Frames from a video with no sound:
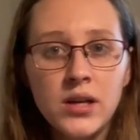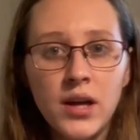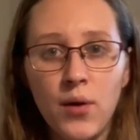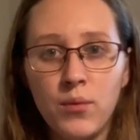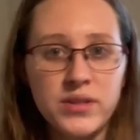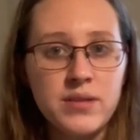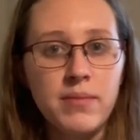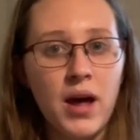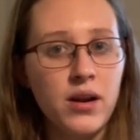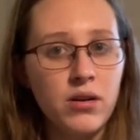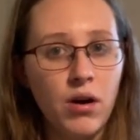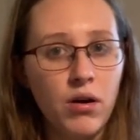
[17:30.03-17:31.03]
It wasn't bad
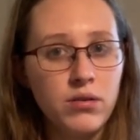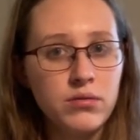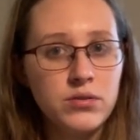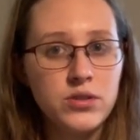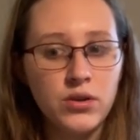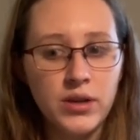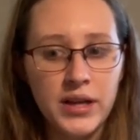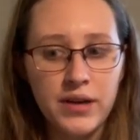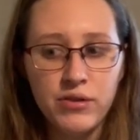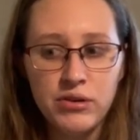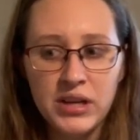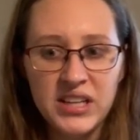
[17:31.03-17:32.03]
at all. So like if
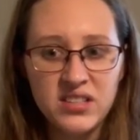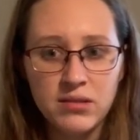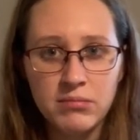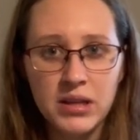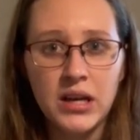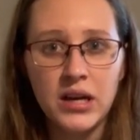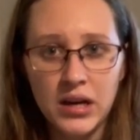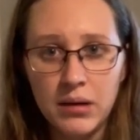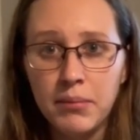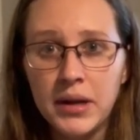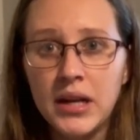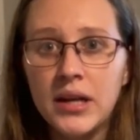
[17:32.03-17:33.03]
you need something
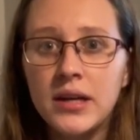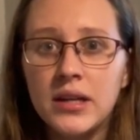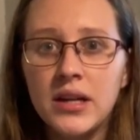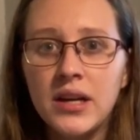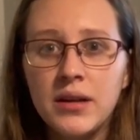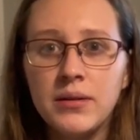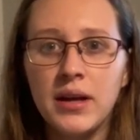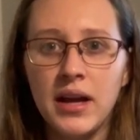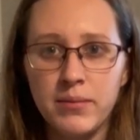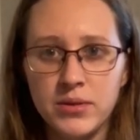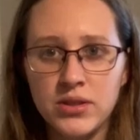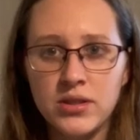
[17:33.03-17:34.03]
immediately,
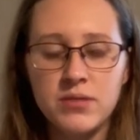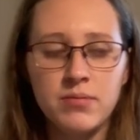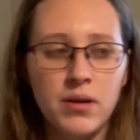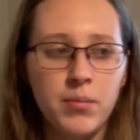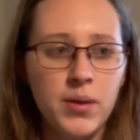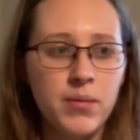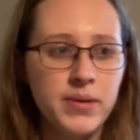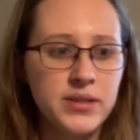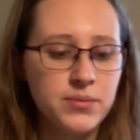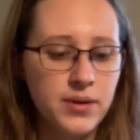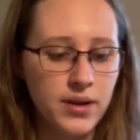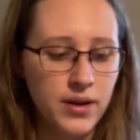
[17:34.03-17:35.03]
Amazon's probably the best
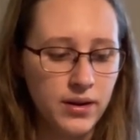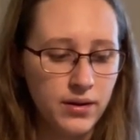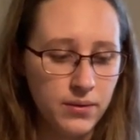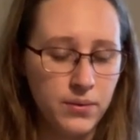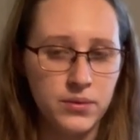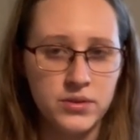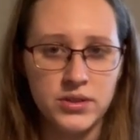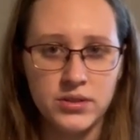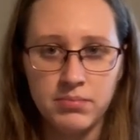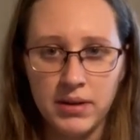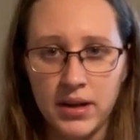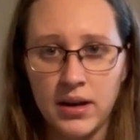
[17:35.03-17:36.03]
way to go or
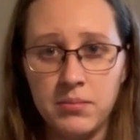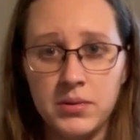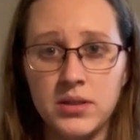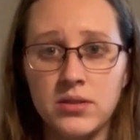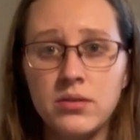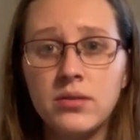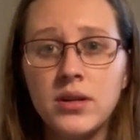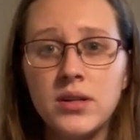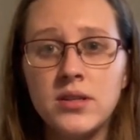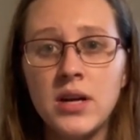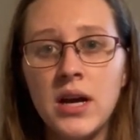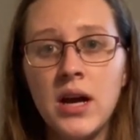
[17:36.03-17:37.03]
just pick it up in stores.
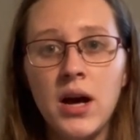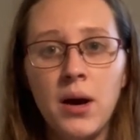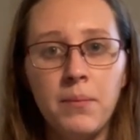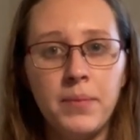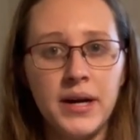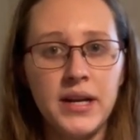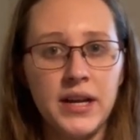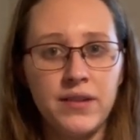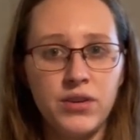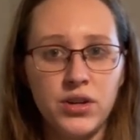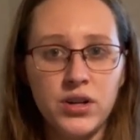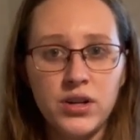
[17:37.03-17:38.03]
But
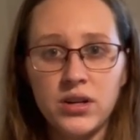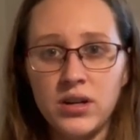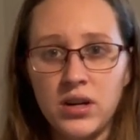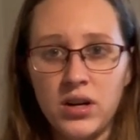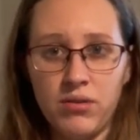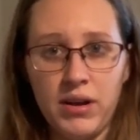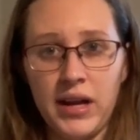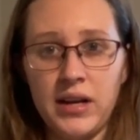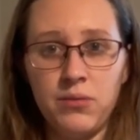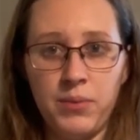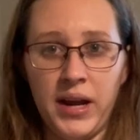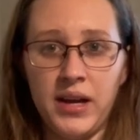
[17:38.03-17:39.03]
if you're okay to
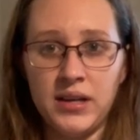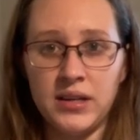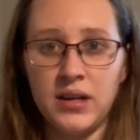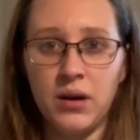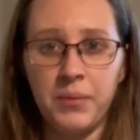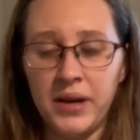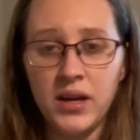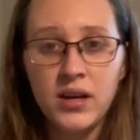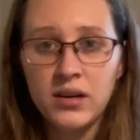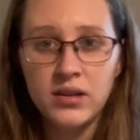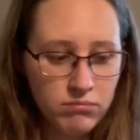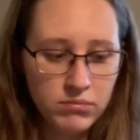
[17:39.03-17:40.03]
wait a week,
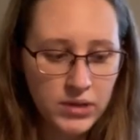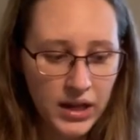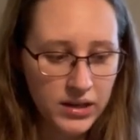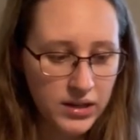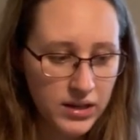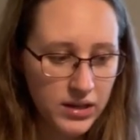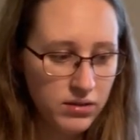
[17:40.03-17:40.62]
then